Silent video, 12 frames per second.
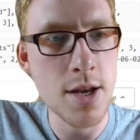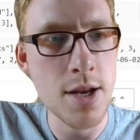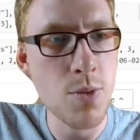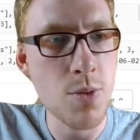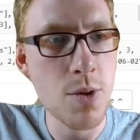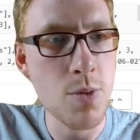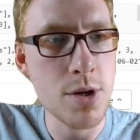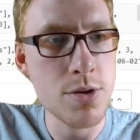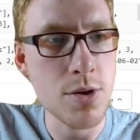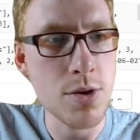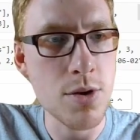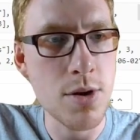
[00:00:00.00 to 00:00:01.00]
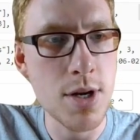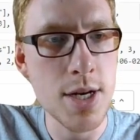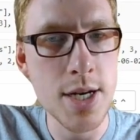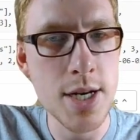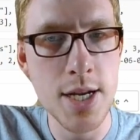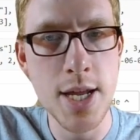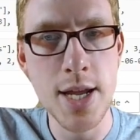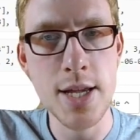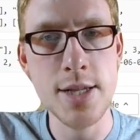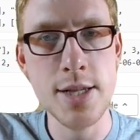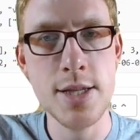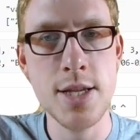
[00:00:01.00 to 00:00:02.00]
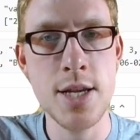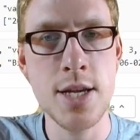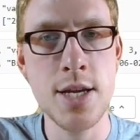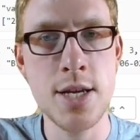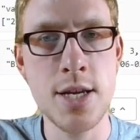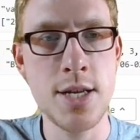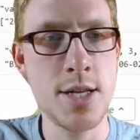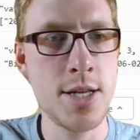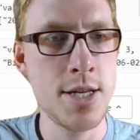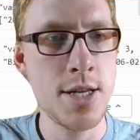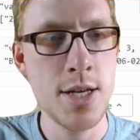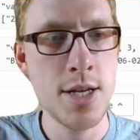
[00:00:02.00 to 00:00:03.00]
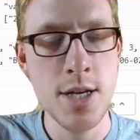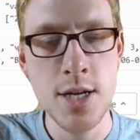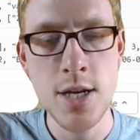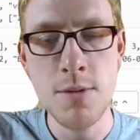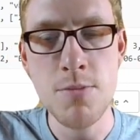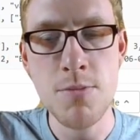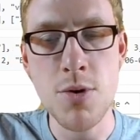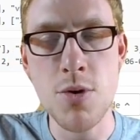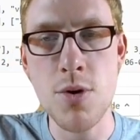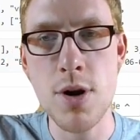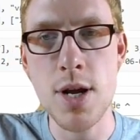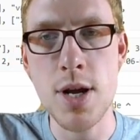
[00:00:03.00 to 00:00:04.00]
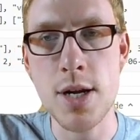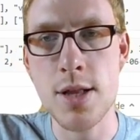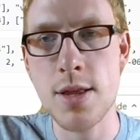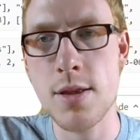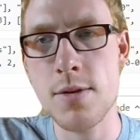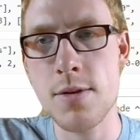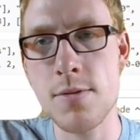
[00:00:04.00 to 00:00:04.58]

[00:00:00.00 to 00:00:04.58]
and we want to call it as products.